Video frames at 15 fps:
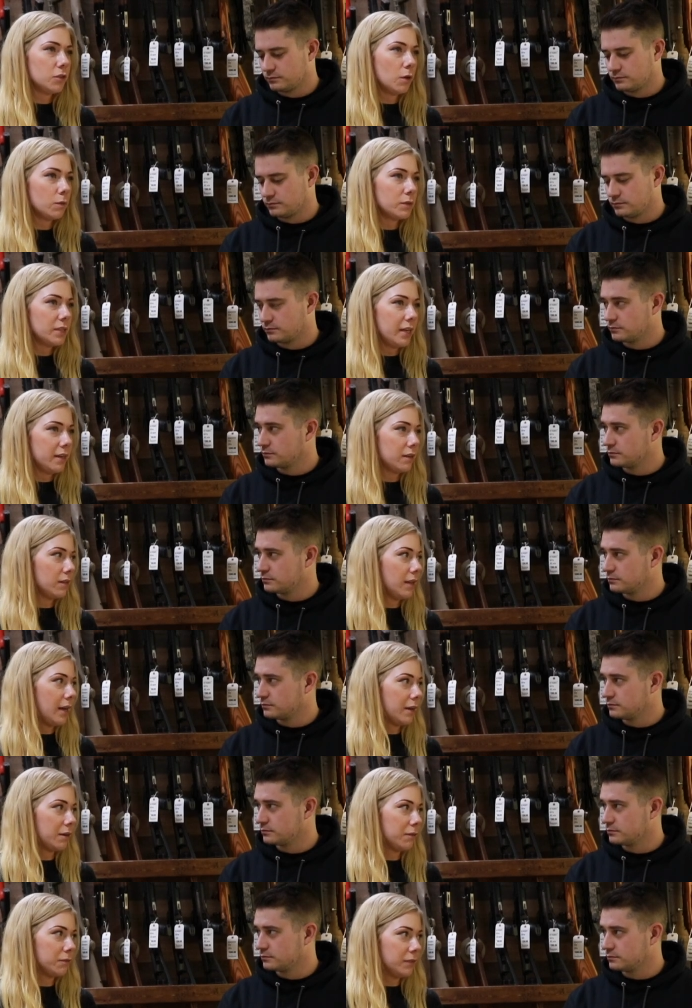Speaker 1: don't take a
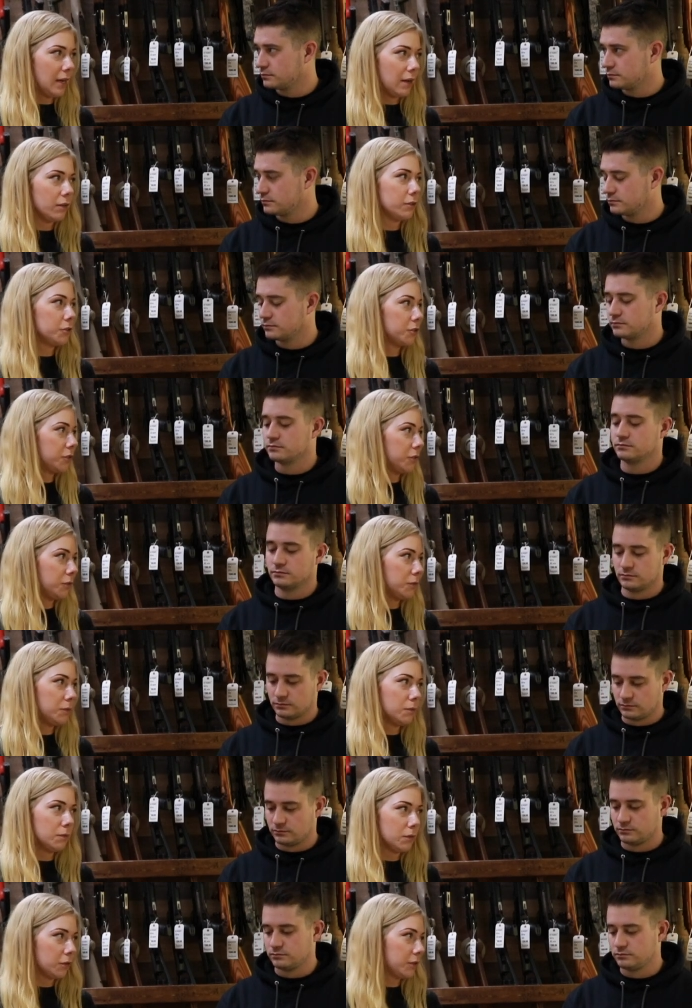lot of knowledge to
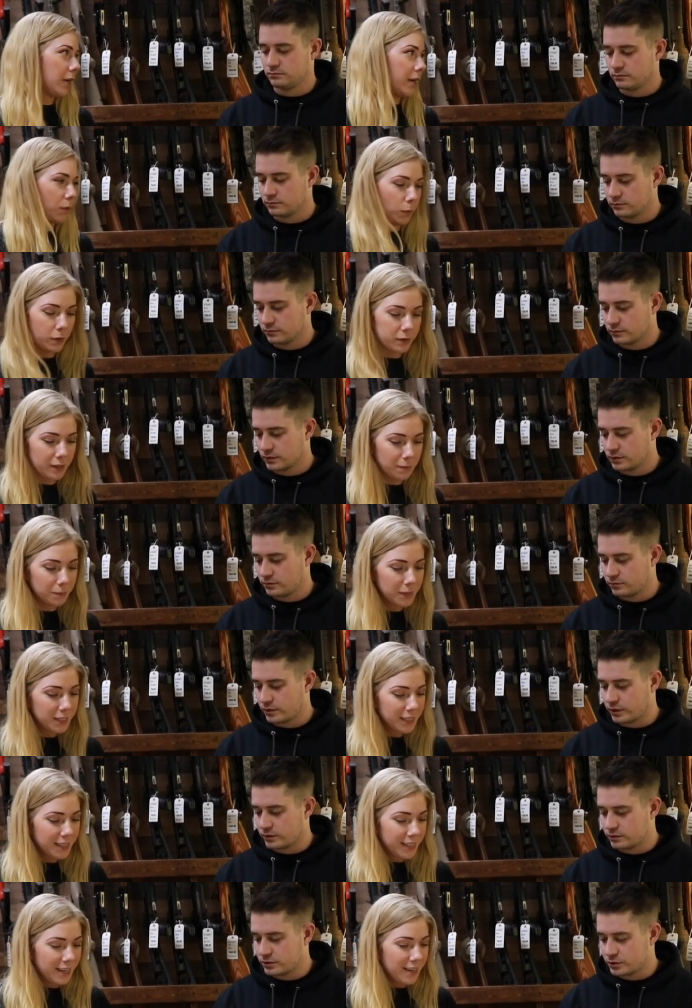learn how to work them.
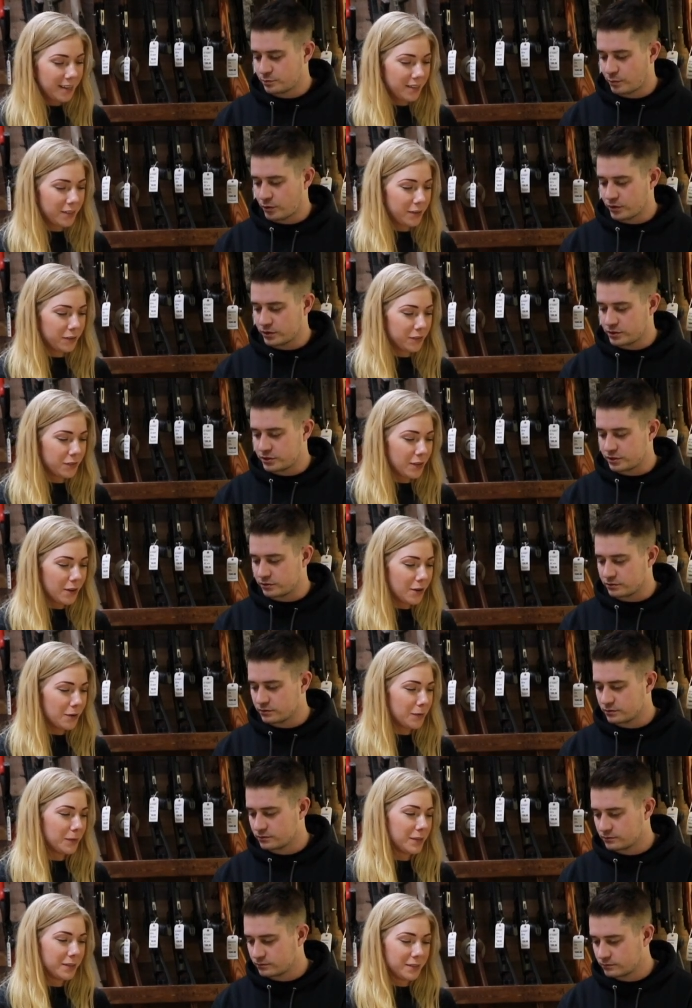Right. Uh, there's
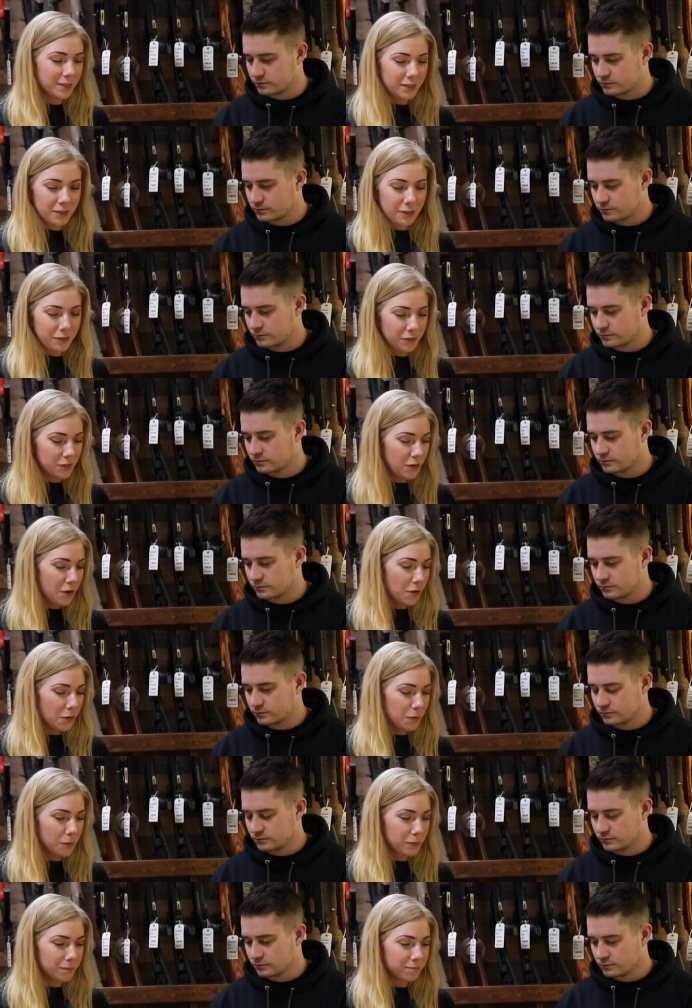no, there's
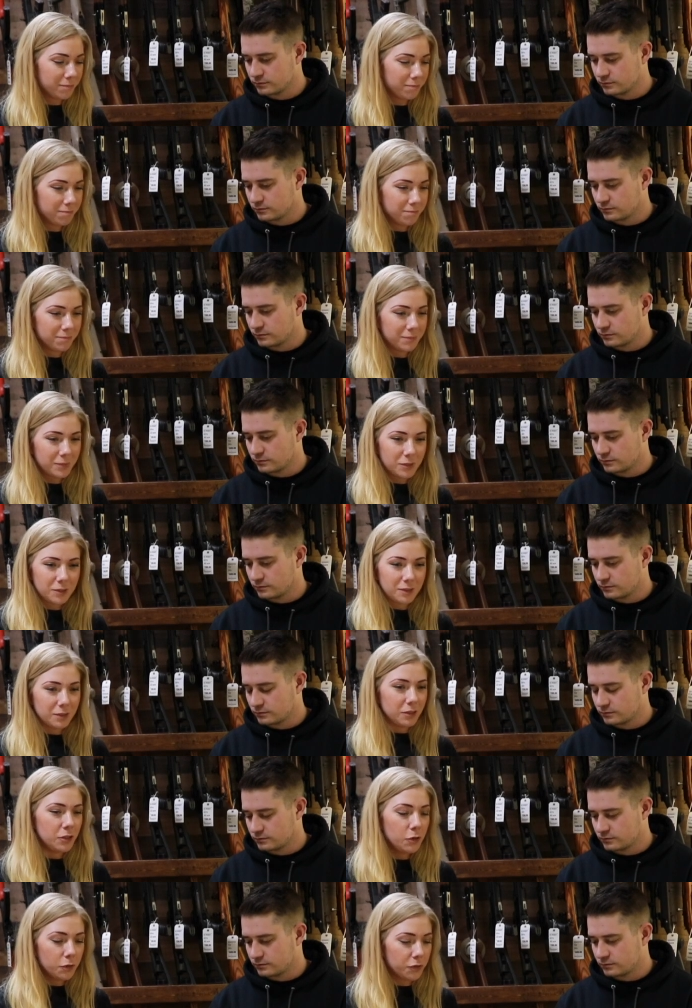no
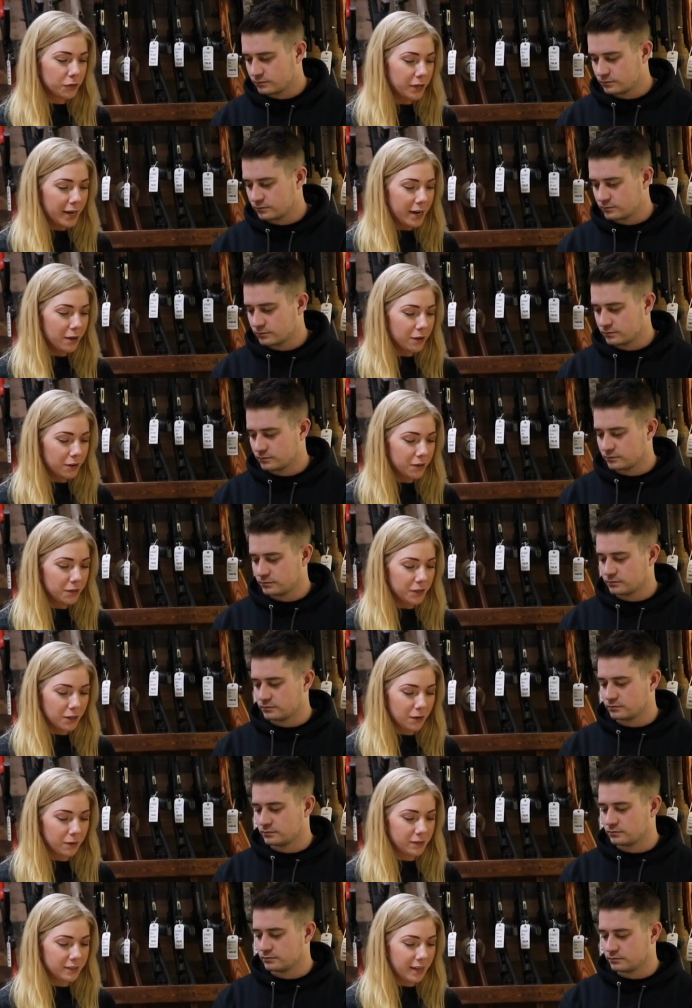user error. You
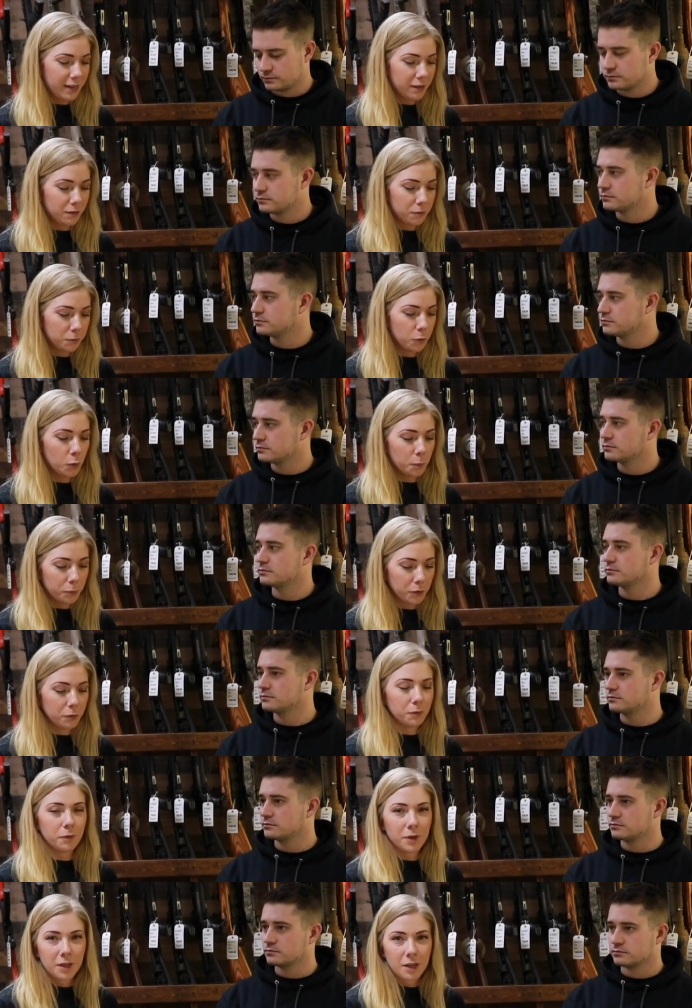know, it's kind of foolproof
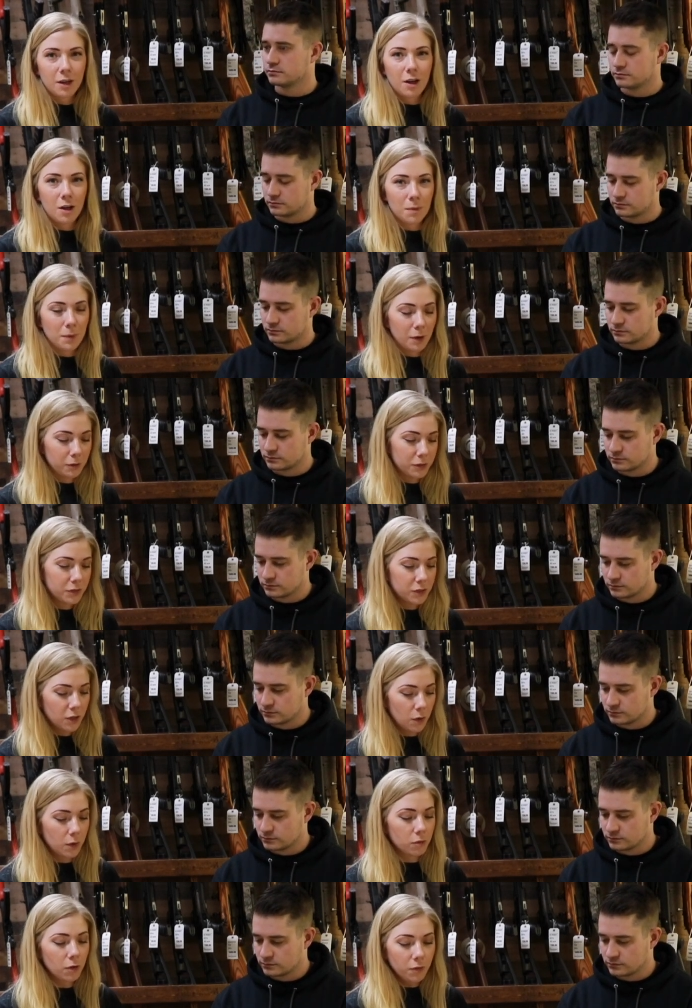almost.
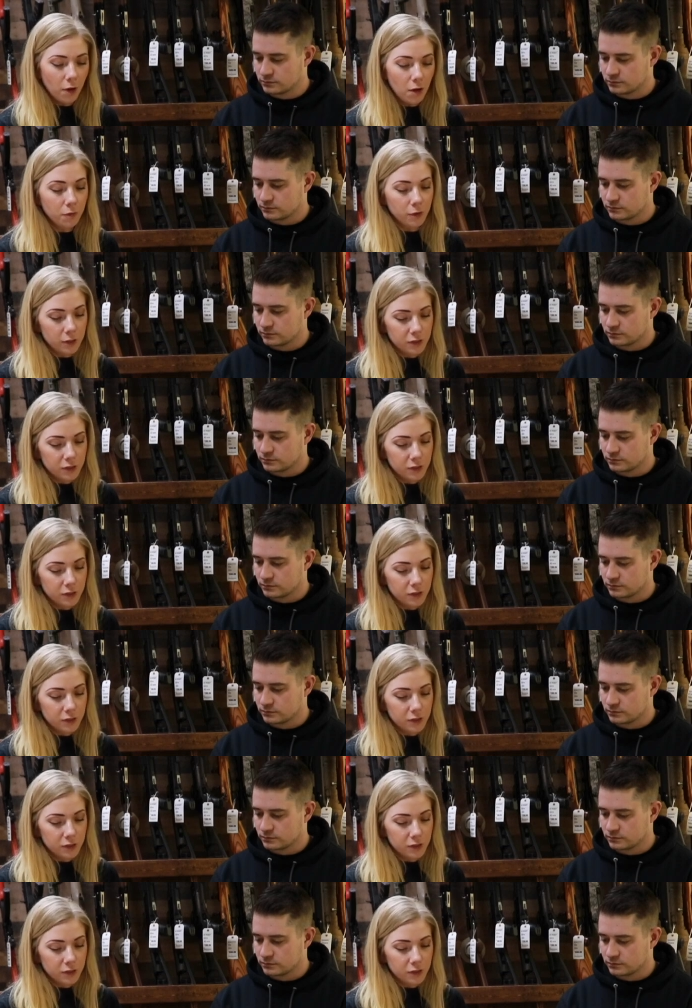So a revolver